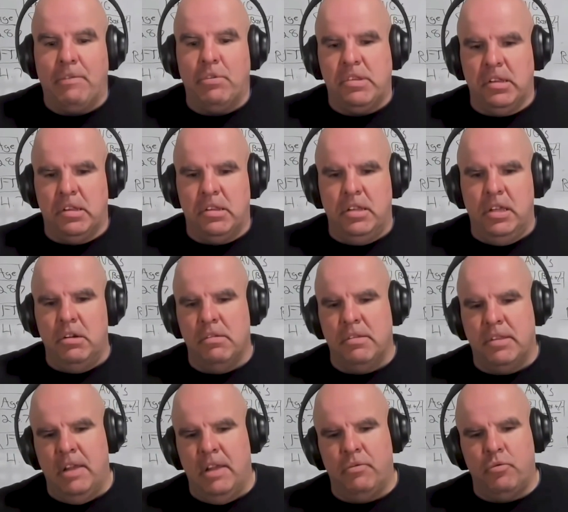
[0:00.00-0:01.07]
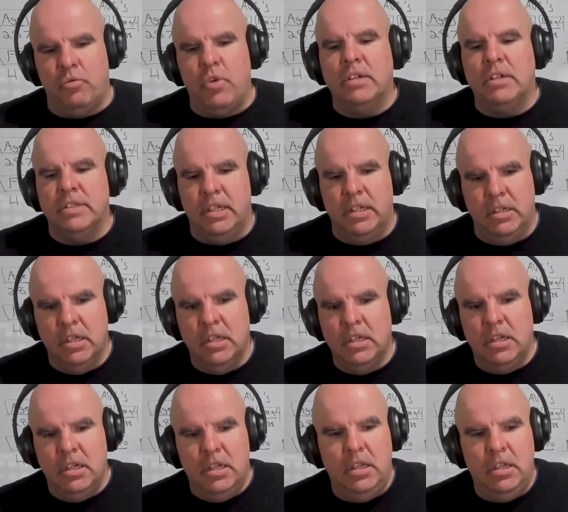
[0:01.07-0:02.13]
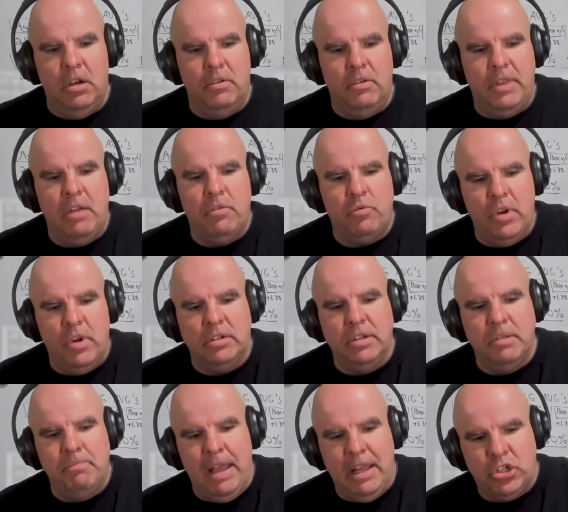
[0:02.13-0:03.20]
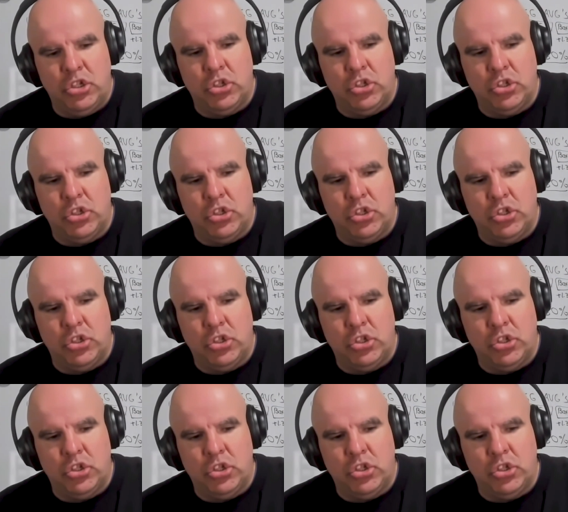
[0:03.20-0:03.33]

6 years, they've really made